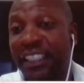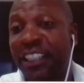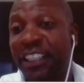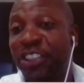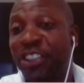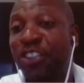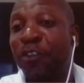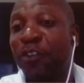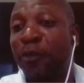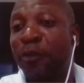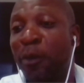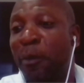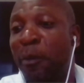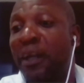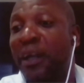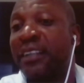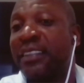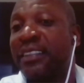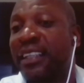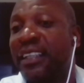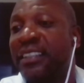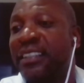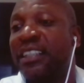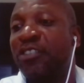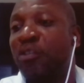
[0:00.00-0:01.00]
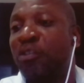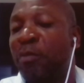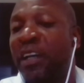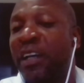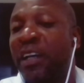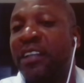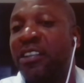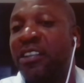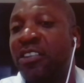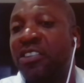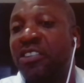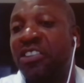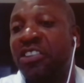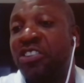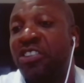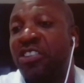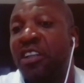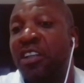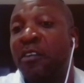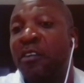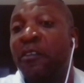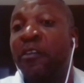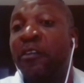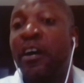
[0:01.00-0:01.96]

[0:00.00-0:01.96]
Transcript: issue from Arteta to make the decision.